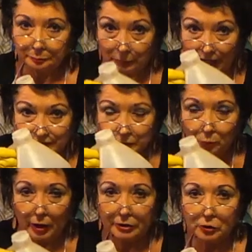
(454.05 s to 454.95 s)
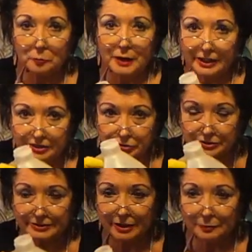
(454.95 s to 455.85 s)
buy some water or make it
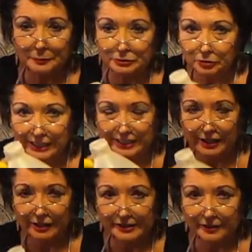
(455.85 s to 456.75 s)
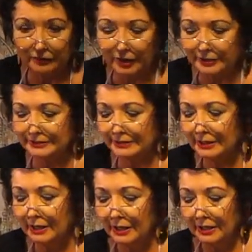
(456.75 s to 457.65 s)
yourself, but don't get it out of that faucet.
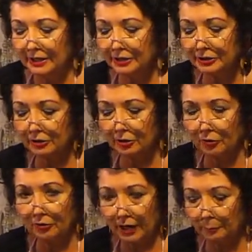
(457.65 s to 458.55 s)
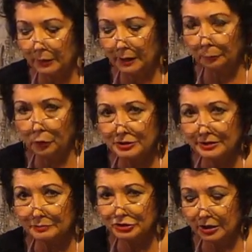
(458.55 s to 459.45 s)
Here you go. I'm going to pour
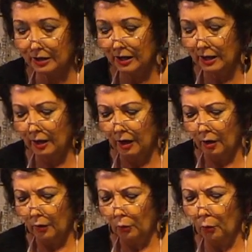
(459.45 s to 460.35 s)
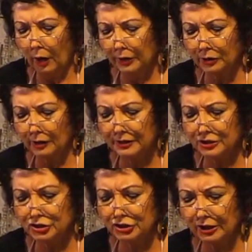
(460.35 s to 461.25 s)
some water on
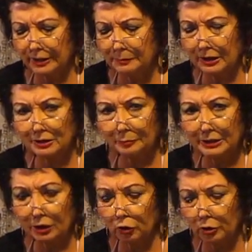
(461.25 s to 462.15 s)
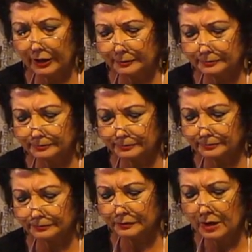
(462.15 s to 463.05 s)
this chili because I'm going to cook it.
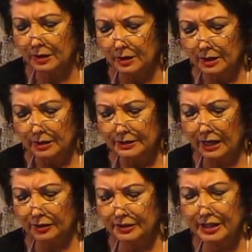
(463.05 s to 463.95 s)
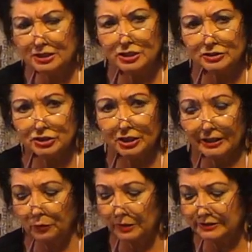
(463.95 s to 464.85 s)
Now this
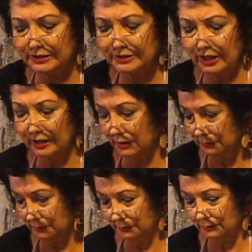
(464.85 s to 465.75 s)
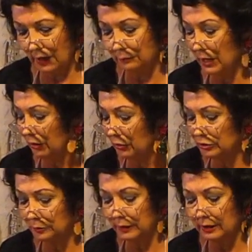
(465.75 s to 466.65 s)
chili, once it's done, I'm not going to...